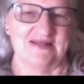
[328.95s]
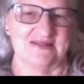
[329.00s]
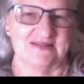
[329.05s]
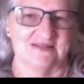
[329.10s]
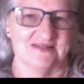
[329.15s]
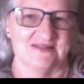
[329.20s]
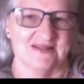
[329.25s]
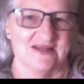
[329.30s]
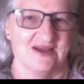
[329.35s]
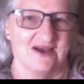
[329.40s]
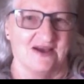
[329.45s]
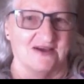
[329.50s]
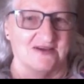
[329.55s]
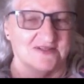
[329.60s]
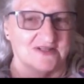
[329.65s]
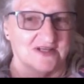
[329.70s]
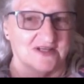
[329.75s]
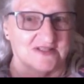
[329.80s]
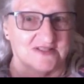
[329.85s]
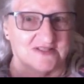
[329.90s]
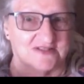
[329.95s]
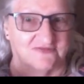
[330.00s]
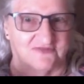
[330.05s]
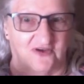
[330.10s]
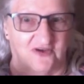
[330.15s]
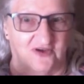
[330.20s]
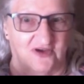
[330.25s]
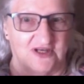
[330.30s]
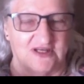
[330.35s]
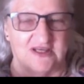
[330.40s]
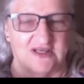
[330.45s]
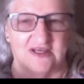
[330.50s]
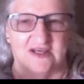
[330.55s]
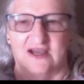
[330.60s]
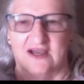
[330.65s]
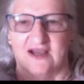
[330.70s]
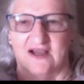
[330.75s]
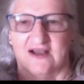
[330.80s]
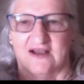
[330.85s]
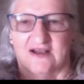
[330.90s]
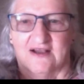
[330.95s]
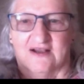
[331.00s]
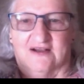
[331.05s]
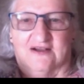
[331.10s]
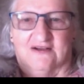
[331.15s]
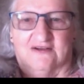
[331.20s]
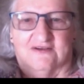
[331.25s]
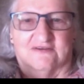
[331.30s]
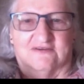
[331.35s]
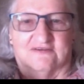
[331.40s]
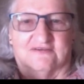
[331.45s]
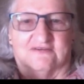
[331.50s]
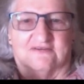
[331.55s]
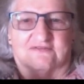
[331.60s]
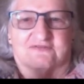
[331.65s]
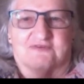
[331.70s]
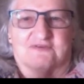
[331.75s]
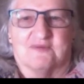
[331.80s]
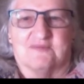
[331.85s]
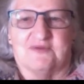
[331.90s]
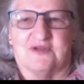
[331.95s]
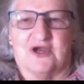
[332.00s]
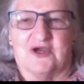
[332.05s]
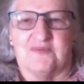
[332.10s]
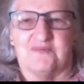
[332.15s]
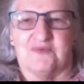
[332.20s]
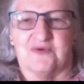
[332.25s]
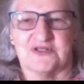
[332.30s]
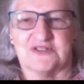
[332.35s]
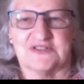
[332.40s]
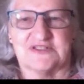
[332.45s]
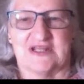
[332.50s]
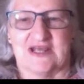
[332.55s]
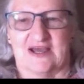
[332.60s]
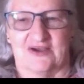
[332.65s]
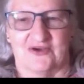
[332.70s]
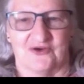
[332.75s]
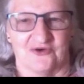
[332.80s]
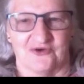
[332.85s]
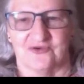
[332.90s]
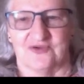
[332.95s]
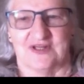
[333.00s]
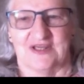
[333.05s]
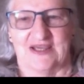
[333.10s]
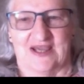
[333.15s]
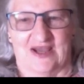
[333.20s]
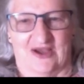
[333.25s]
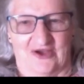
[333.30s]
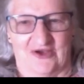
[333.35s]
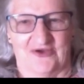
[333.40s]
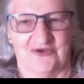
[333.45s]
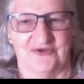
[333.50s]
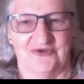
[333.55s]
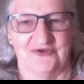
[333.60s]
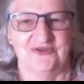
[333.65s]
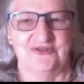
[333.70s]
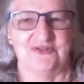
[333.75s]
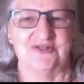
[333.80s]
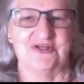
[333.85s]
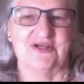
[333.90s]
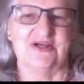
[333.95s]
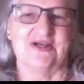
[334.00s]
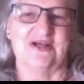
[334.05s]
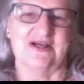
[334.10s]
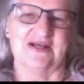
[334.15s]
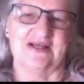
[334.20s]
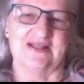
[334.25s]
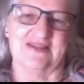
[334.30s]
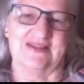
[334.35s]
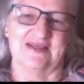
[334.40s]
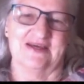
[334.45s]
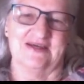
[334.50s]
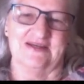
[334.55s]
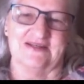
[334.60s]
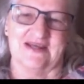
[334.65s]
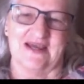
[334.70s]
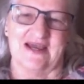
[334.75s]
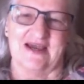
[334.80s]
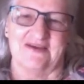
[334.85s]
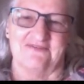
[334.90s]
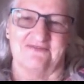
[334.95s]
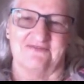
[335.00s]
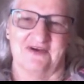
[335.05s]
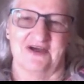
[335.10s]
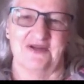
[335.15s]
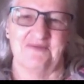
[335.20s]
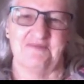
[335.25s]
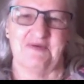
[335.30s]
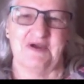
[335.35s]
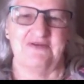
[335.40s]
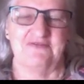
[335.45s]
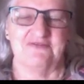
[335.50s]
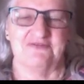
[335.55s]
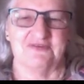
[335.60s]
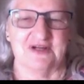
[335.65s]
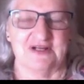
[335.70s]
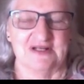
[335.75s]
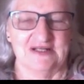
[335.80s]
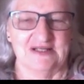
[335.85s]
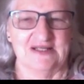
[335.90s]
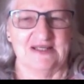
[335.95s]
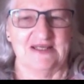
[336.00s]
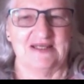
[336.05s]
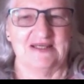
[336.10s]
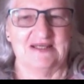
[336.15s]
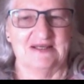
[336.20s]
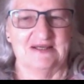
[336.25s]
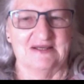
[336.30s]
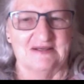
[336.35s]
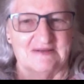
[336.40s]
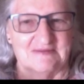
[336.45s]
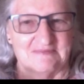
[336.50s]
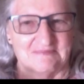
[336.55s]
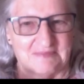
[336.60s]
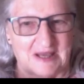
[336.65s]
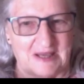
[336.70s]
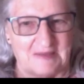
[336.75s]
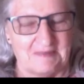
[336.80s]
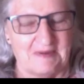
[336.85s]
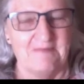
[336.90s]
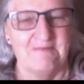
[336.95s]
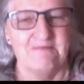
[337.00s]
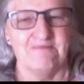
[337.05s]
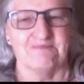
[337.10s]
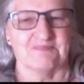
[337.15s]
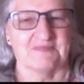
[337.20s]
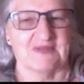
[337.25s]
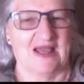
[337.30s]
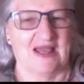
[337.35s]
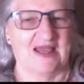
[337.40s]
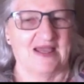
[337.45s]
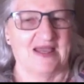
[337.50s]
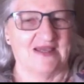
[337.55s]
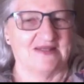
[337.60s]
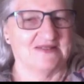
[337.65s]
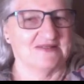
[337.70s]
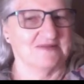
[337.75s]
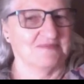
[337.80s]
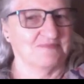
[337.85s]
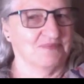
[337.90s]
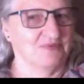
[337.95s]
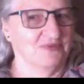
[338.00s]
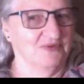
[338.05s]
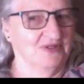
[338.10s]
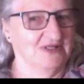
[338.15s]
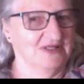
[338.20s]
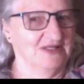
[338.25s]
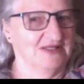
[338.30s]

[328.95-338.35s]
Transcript: then I just finding from notebooks that I already owned that had fountain pen friendly paper and pulling it